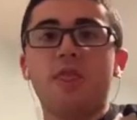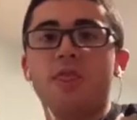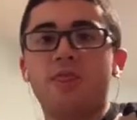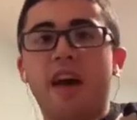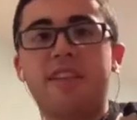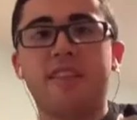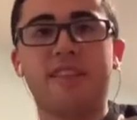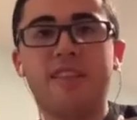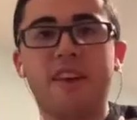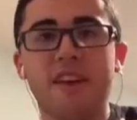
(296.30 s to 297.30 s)

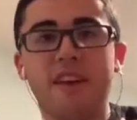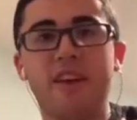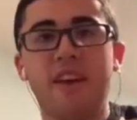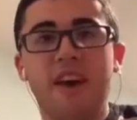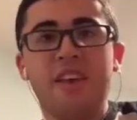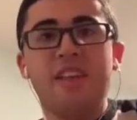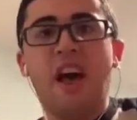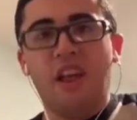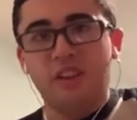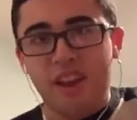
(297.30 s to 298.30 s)
that's
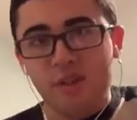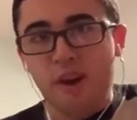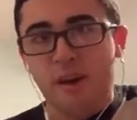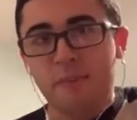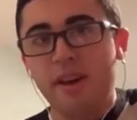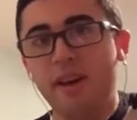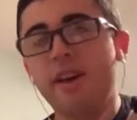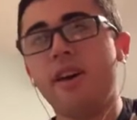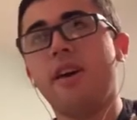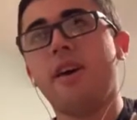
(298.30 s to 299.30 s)
holiday drama
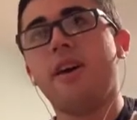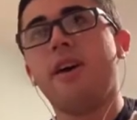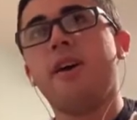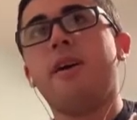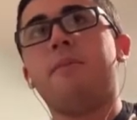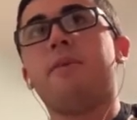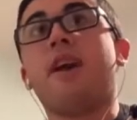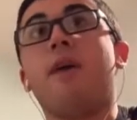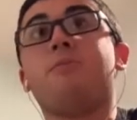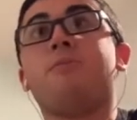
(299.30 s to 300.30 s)
but
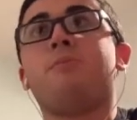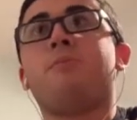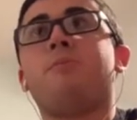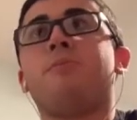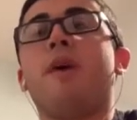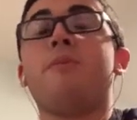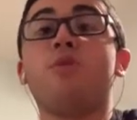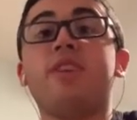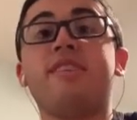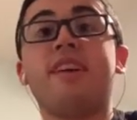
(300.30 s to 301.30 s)
yeah i'm I'm
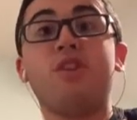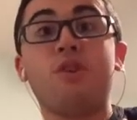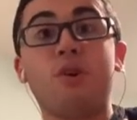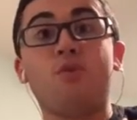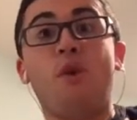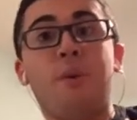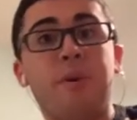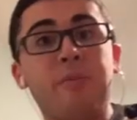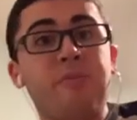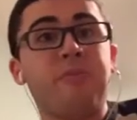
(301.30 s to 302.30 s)
really excited to go to
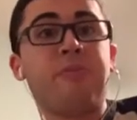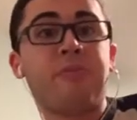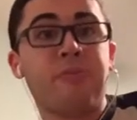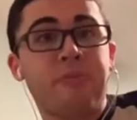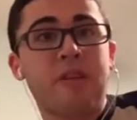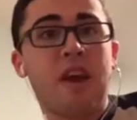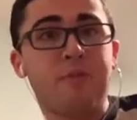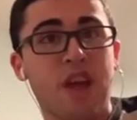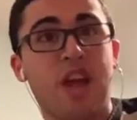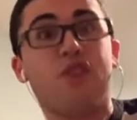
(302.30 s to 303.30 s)
Rowan.
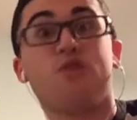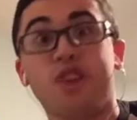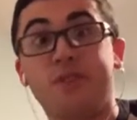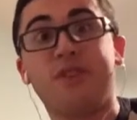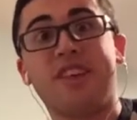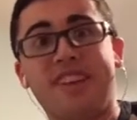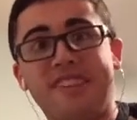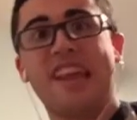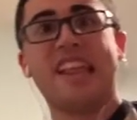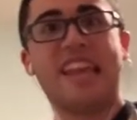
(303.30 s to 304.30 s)
I'm like really, really excited.